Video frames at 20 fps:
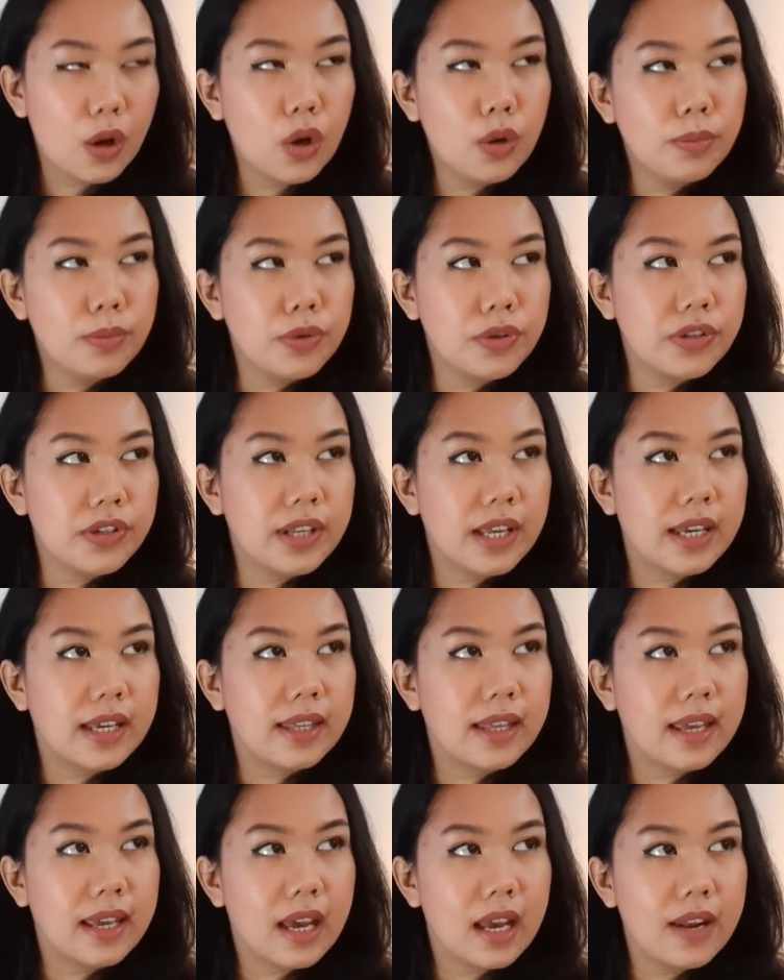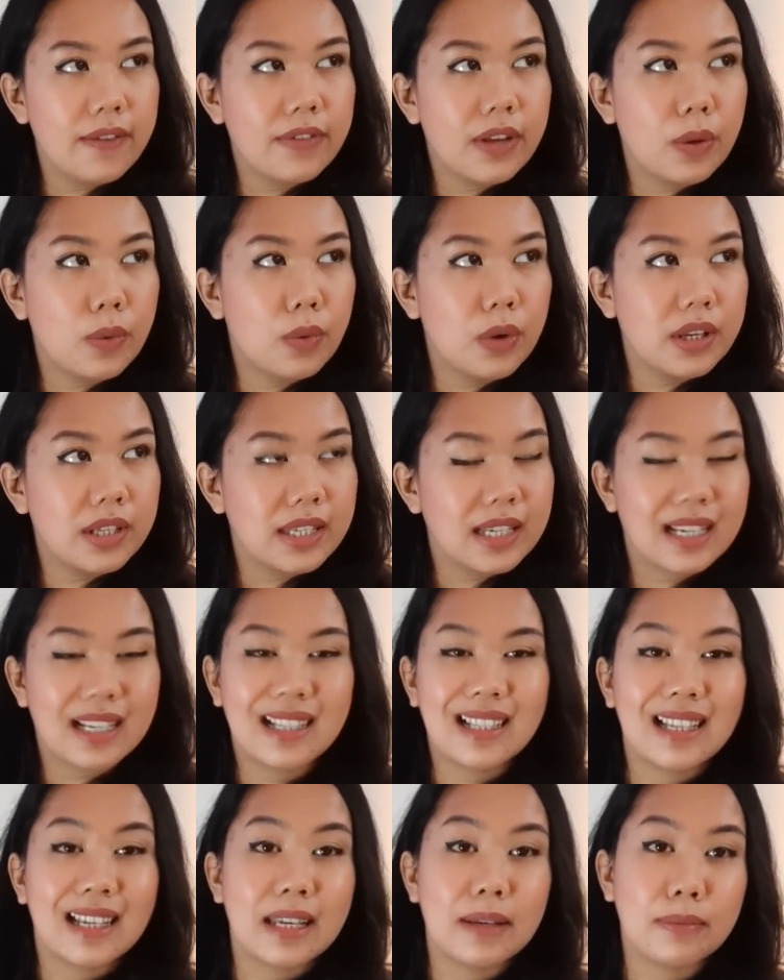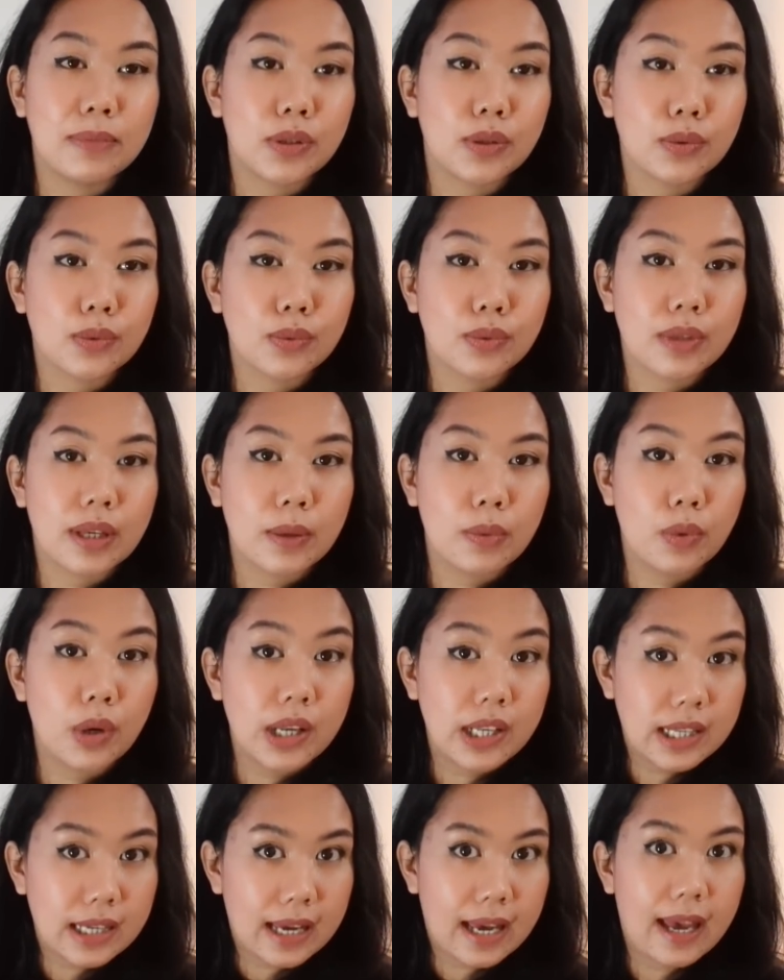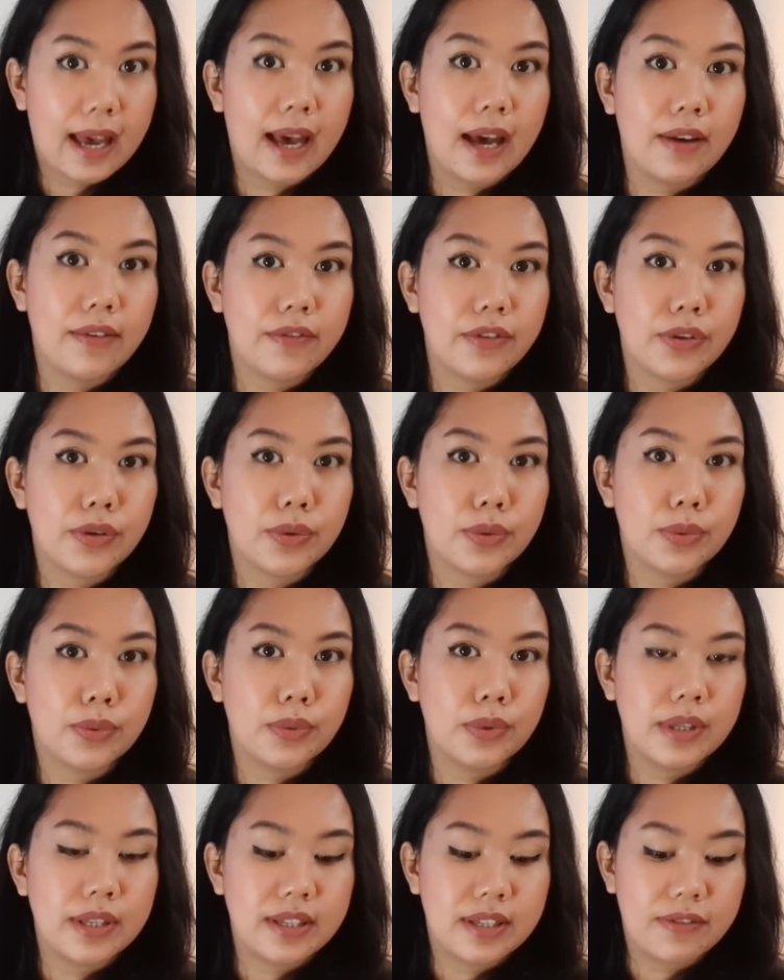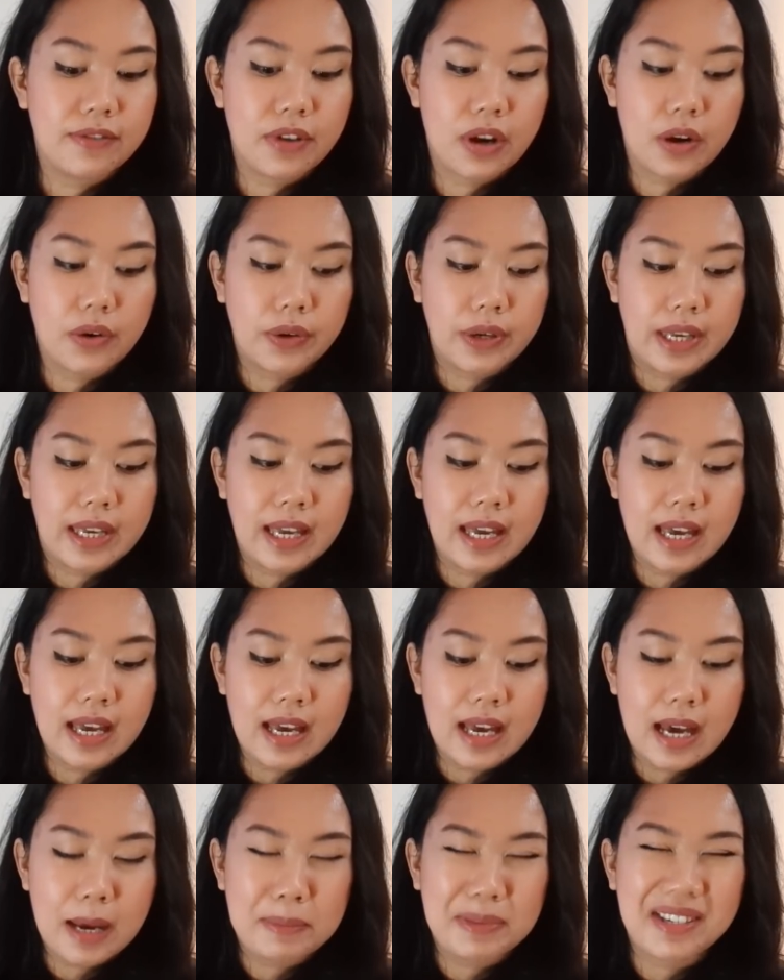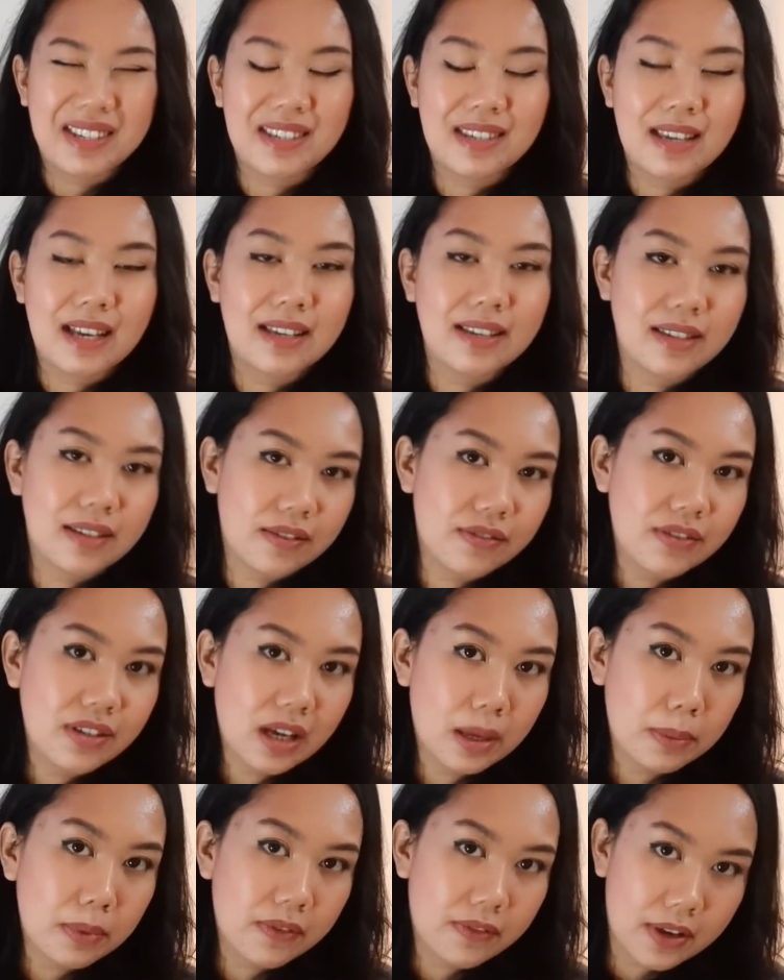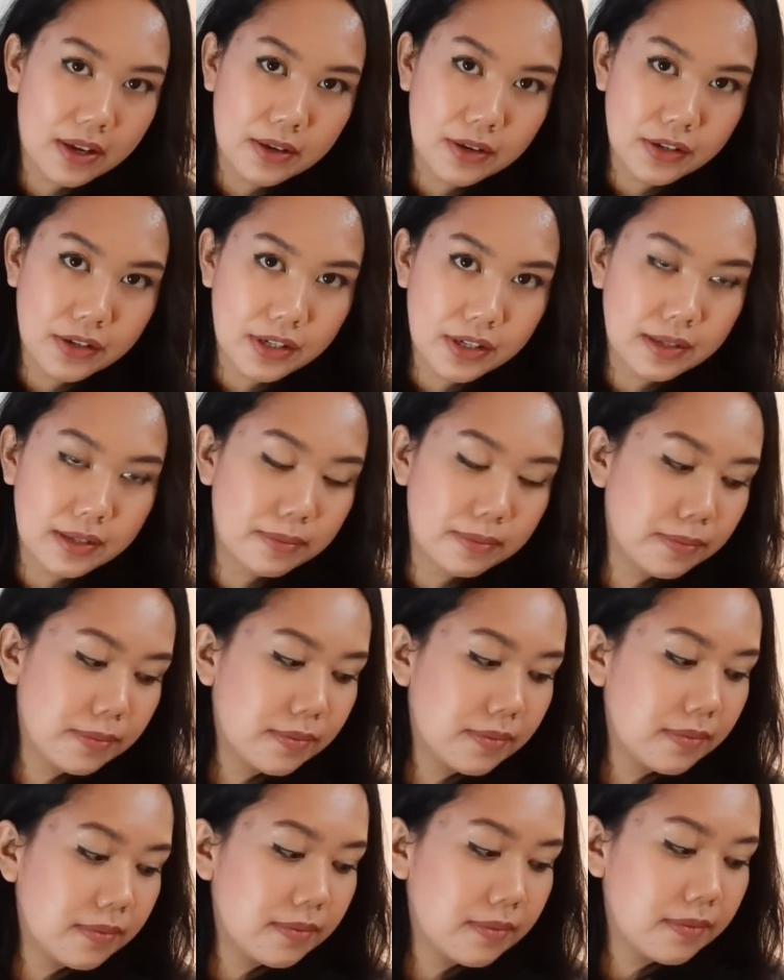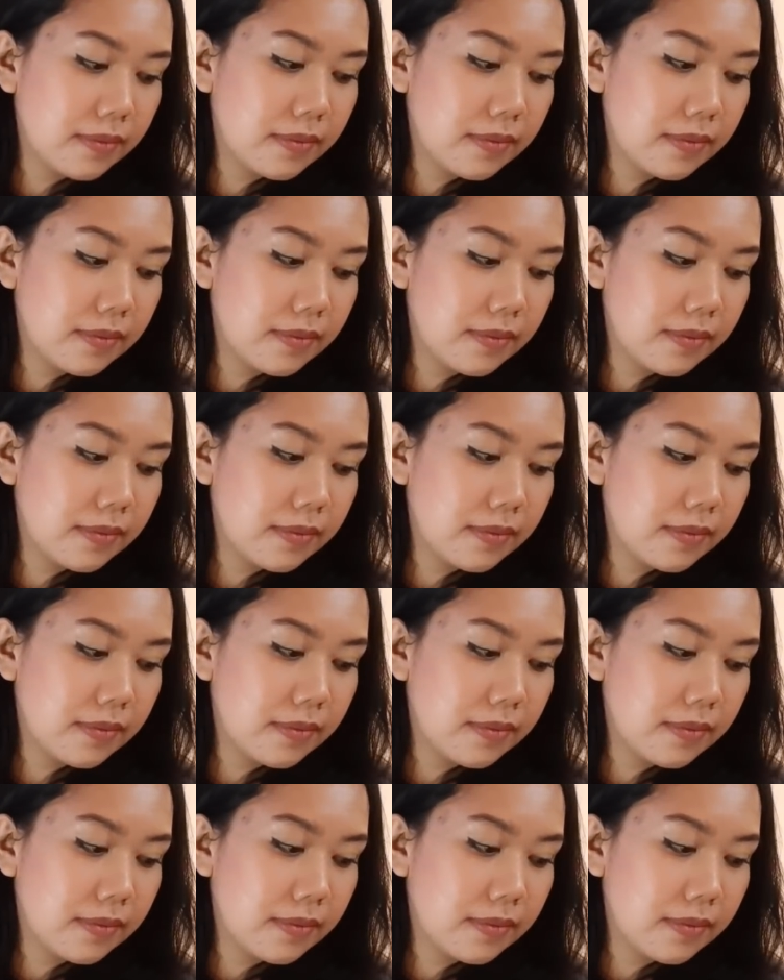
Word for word: They almost like they kind of like want to claim you. They want to have you. It's very obsessive type of energy.